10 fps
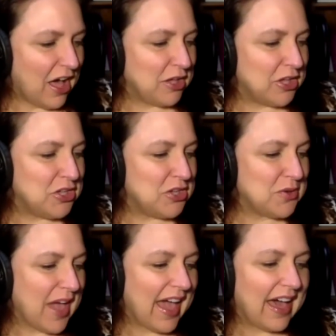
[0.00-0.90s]

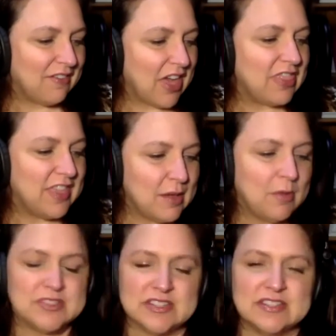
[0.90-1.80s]
You have the
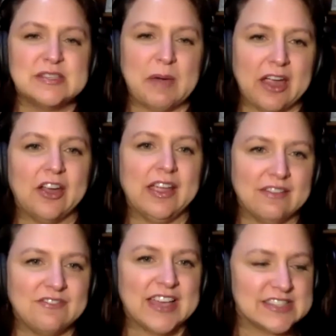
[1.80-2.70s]
most inspiring
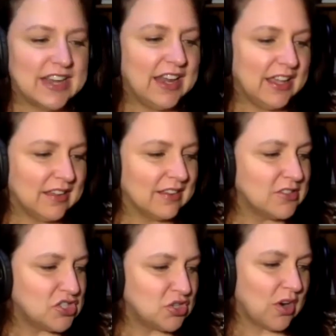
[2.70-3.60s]
and fascinating
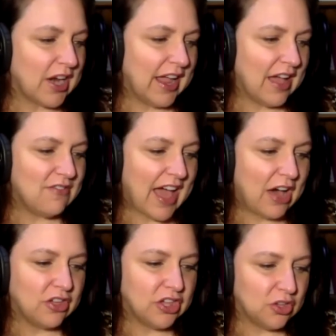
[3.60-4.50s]
story of
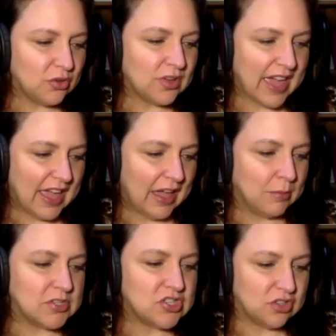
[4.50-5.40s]
how you
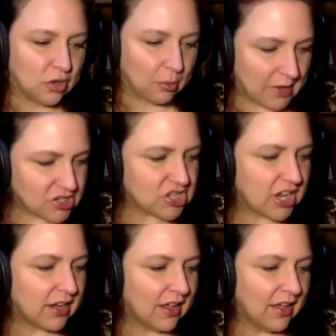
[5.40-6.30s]
came to your
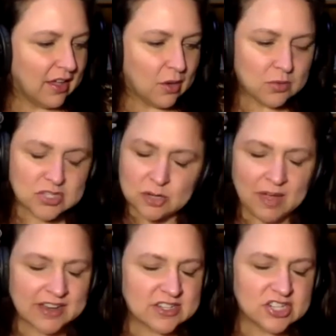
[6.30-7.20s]
mission. Would you
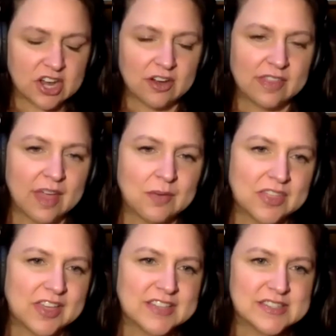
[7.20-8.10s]
mind sharing that
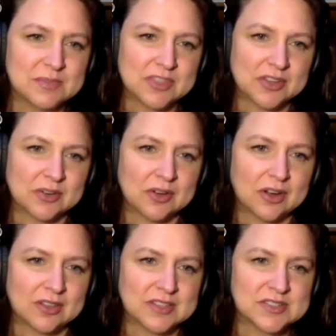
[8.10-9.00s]
with us and with our
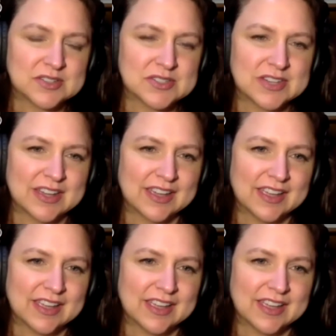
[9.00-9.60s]
listeners today?